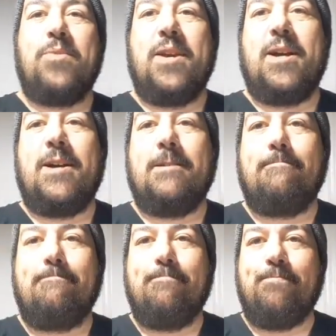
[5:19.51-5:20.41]
Let
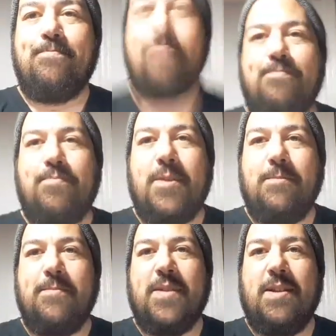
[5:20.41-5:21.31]

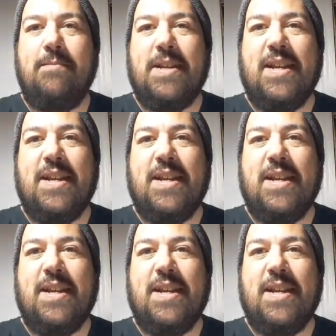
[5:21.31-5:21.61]
me